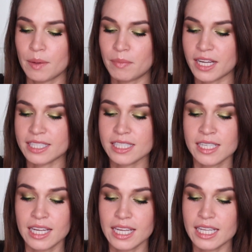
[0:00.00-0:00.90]
but
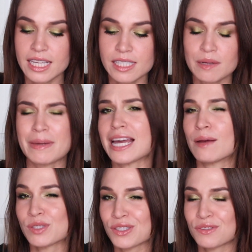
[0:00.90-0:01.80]
it isn't my
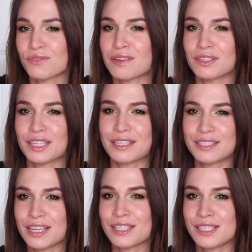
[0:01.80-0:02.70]
absolute favorite. Like
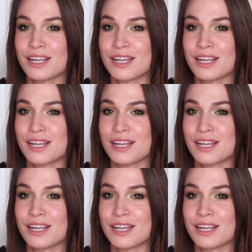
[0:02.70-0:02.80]
it just